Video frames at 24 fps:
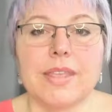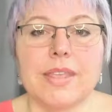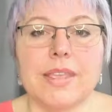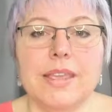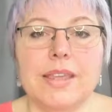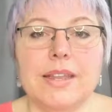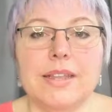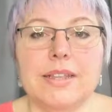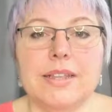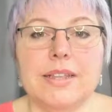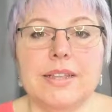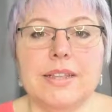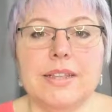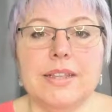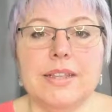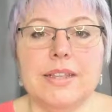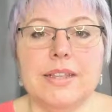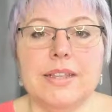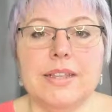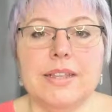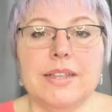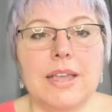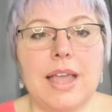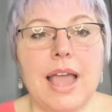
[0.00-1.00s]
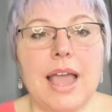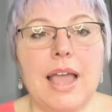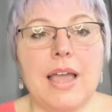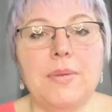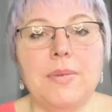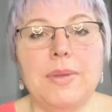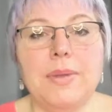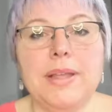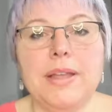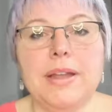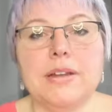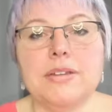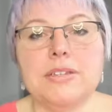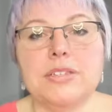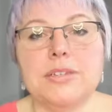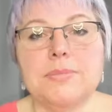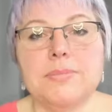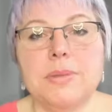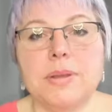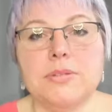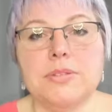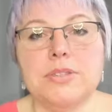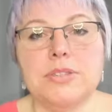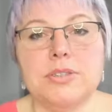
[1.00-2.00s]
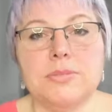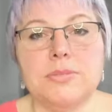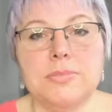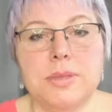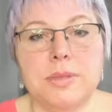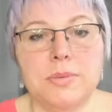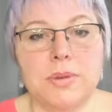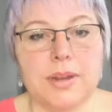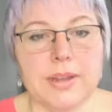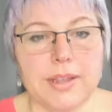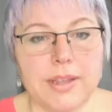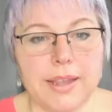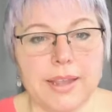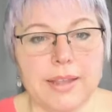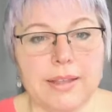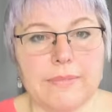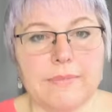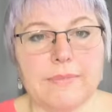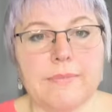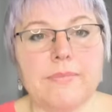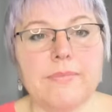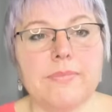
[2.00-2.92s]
It is how we are supposed to be working.